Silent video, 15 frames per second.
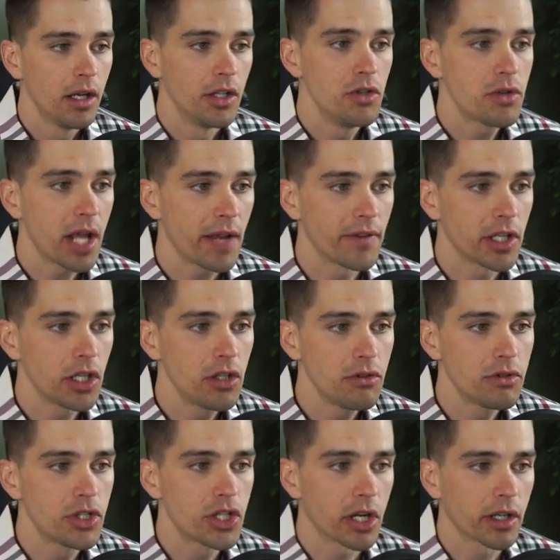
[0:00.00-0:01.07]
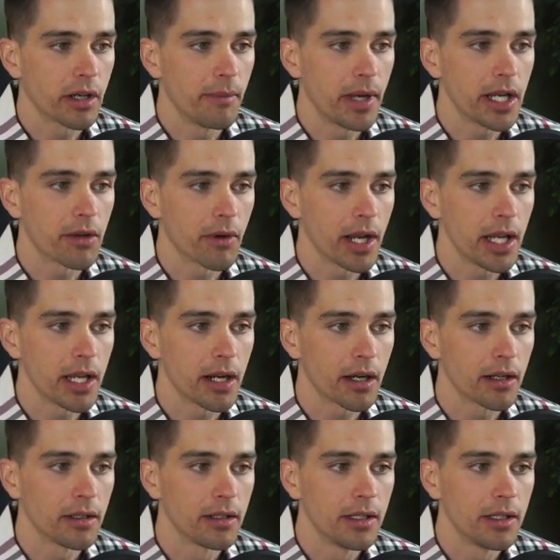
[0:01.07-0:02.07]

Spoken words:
You could have a huge chunk of money right here.